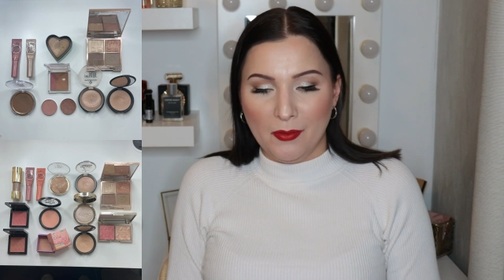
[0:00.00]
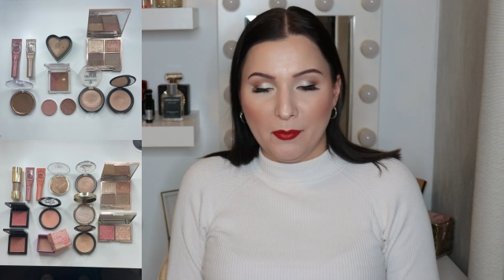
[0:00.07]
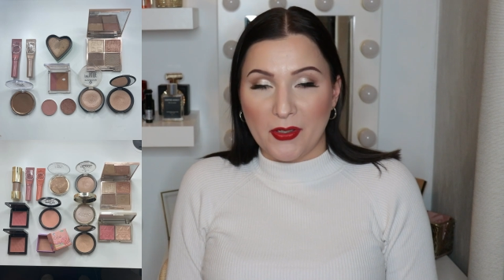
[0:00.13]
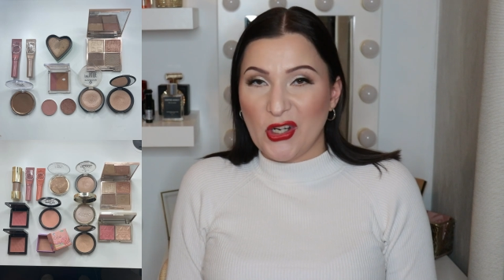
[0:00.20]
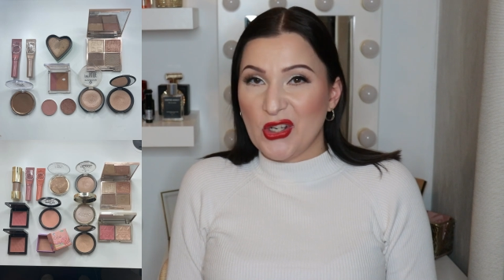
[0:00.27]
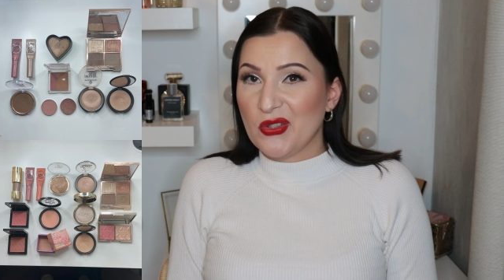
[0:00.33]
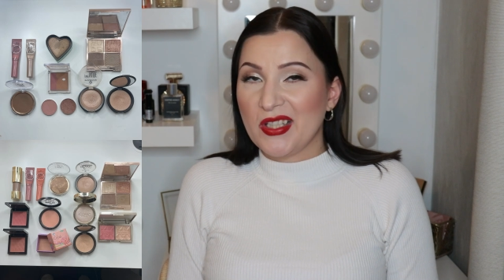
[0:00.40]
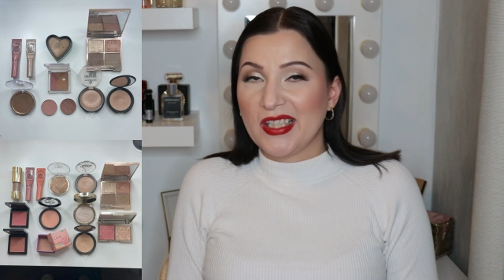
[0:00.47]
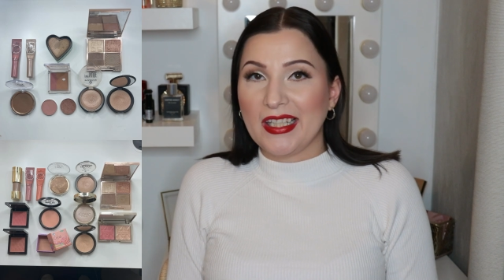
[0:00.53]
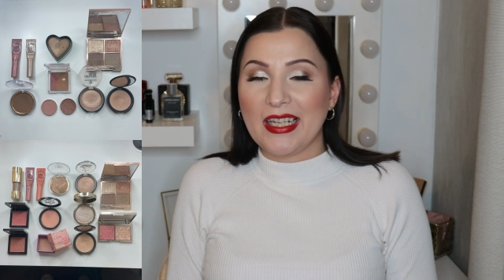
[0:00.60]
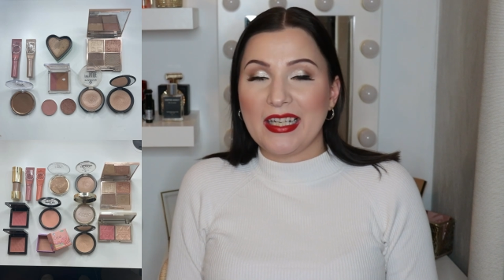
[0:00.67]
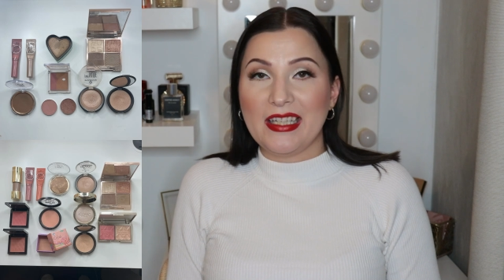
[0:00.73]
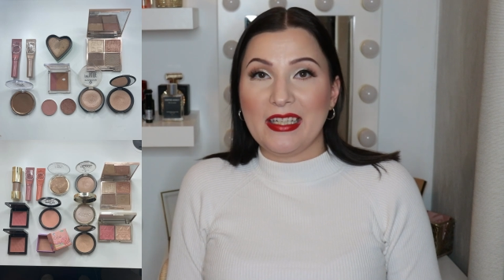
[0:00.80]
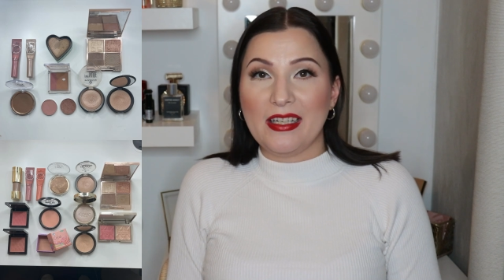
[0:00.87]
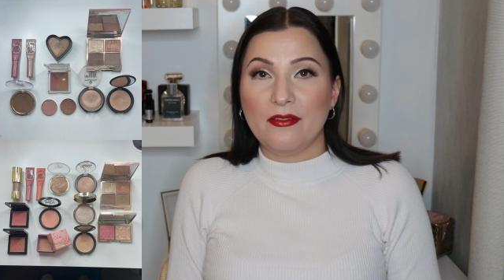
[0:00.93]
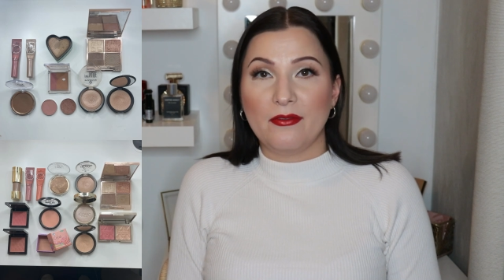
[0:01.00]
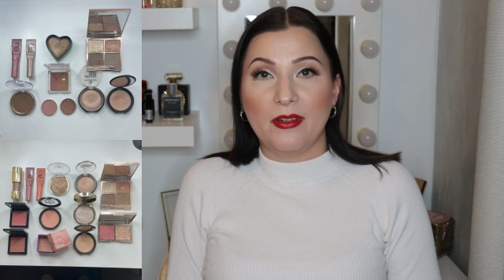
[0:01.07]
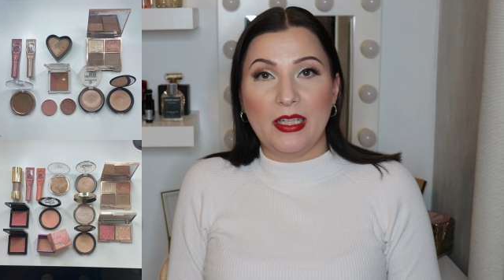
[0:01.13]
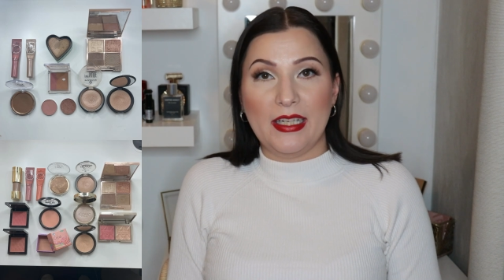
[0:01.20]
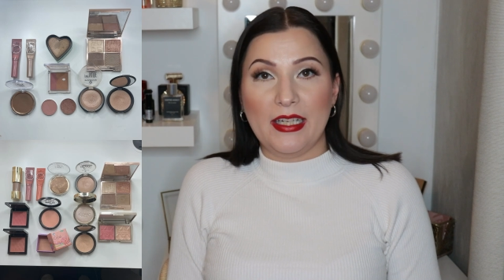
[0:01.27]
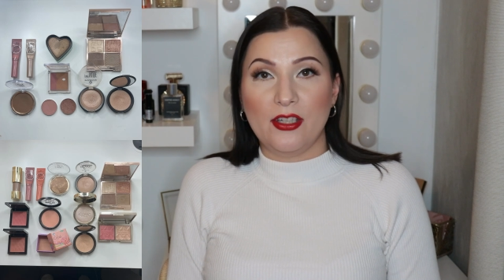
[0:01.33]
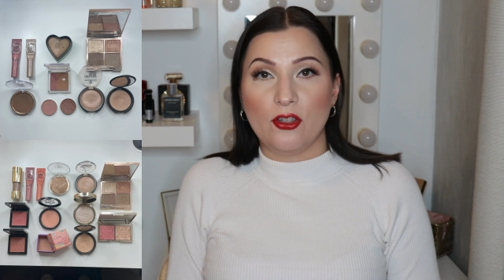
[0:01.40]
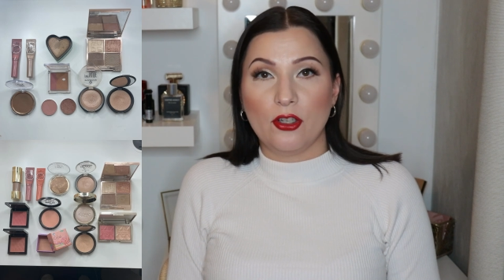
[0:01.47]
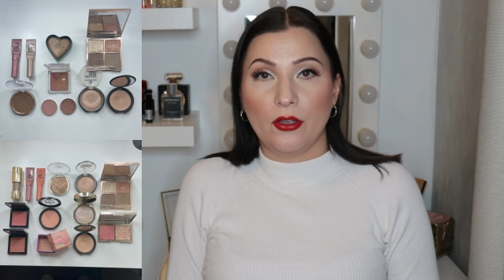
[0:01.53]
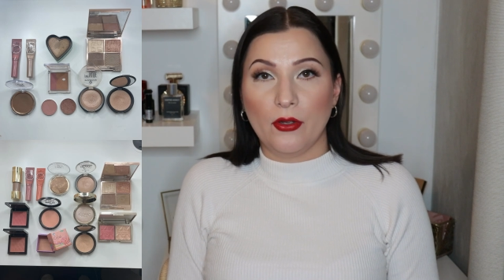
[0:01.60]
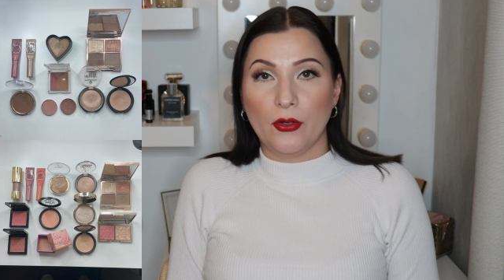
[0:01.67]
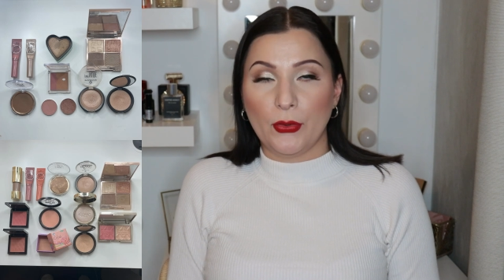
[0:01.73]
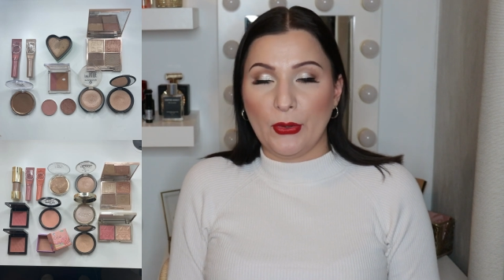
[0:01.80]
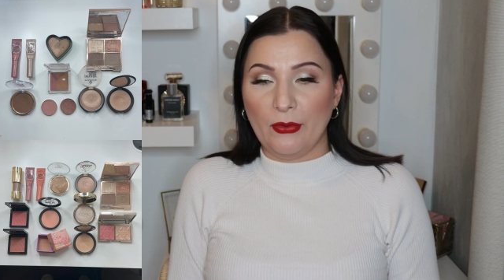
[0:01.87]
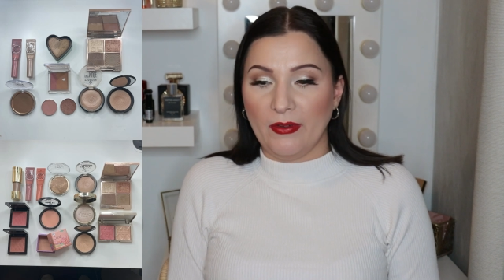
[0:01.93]
products that I didn't really enjoy
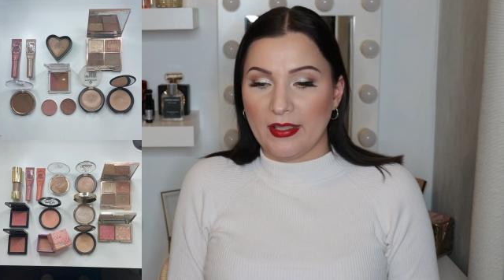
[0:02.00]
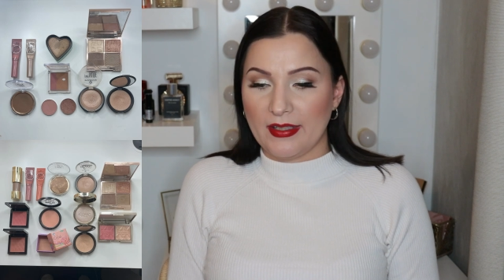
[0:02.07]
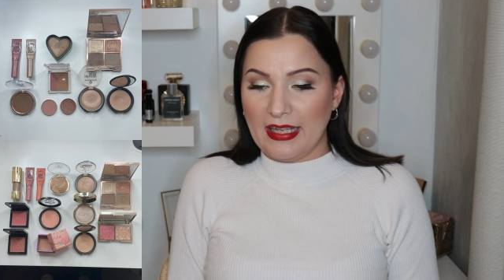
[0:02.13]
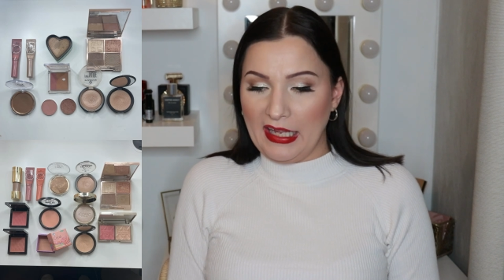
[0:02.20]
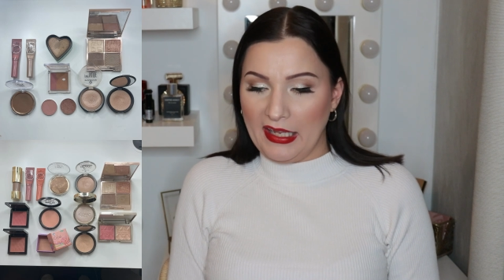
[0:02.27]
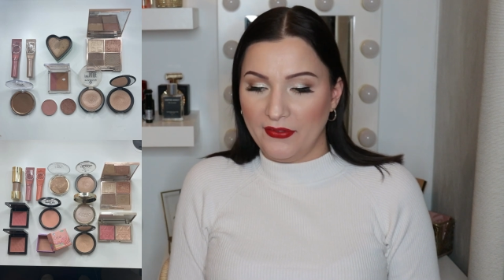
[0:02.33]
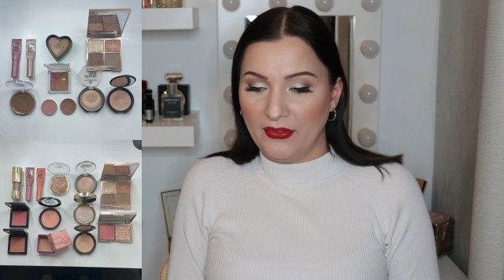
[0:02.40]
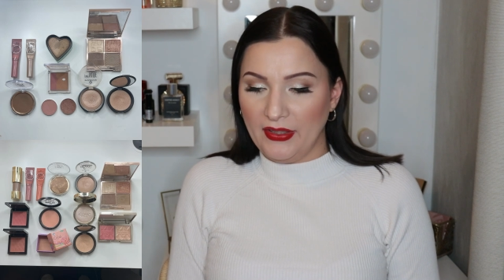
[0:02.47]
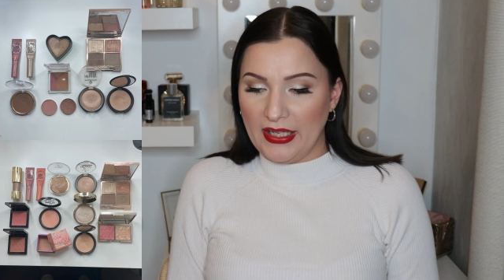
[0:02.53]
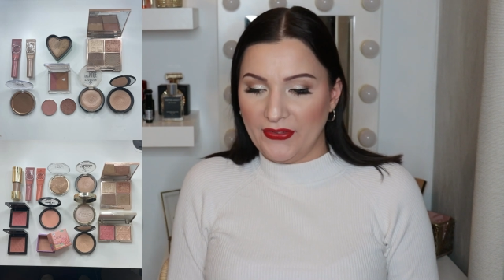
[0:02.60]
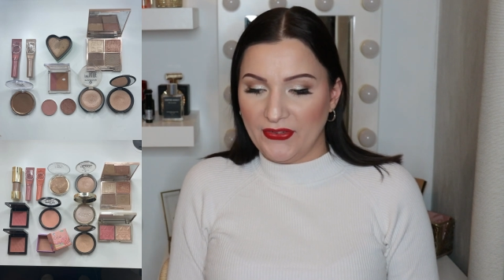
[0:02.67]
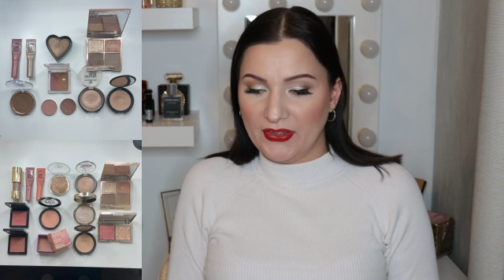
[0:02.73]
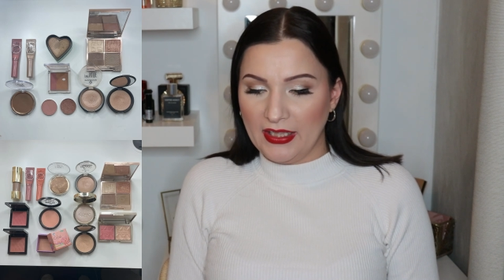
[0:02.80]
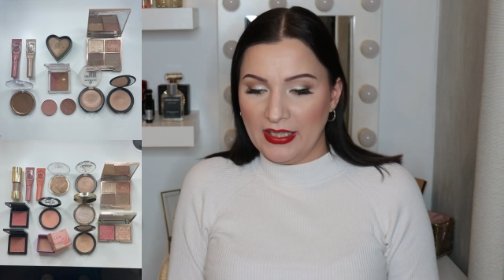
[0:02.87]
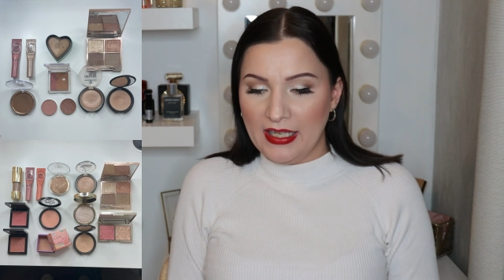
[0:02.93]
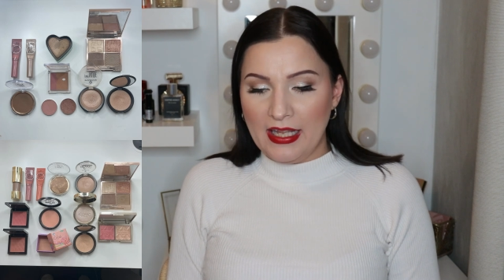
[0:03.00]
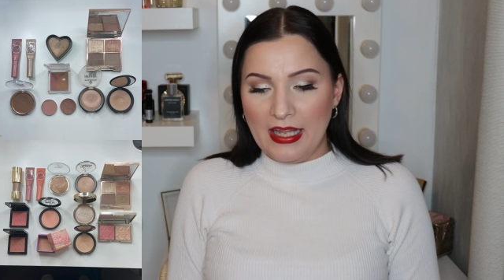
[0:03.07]
otherwise have left,